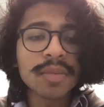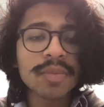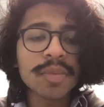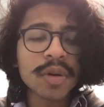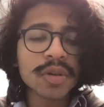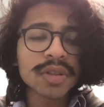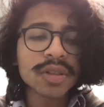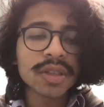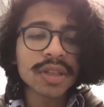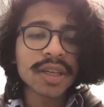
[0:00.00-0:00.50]

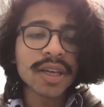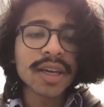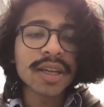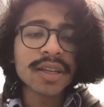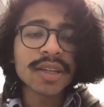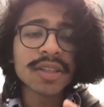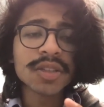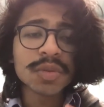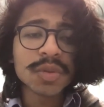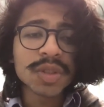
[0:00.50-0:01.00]
person,
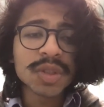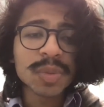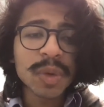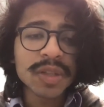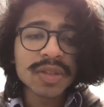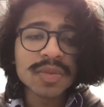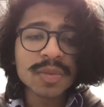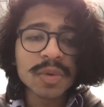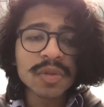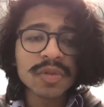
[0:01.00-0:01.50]
again, is
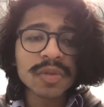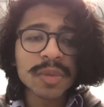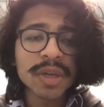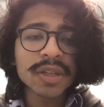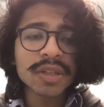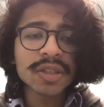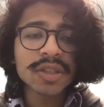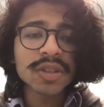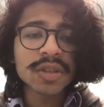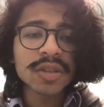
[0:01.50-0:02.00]
responsible for
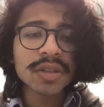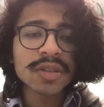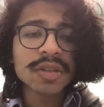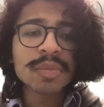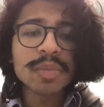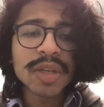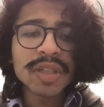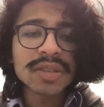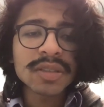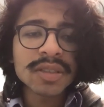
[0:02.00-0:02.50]
making sure that the
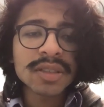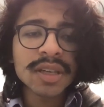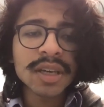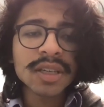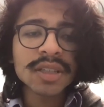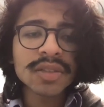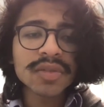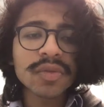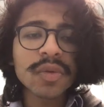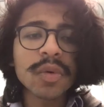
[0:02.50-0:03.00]
business
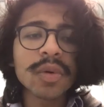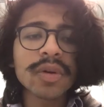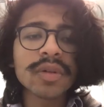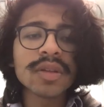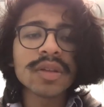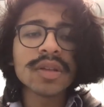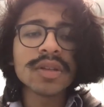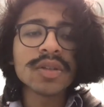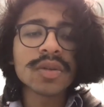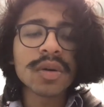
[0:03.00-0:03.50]
case for
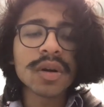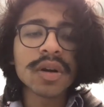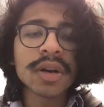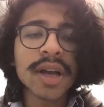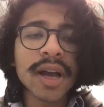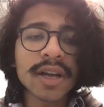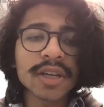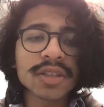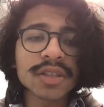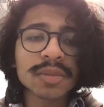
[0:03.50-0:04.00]
the drug
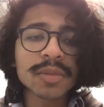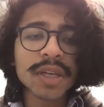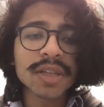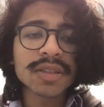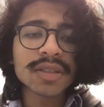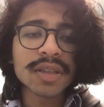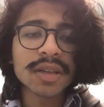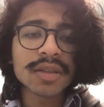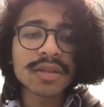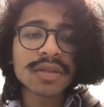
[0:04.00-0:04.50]
actually makes
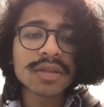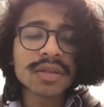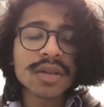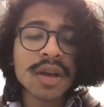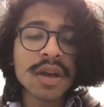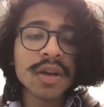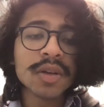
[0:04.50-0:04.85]
sense.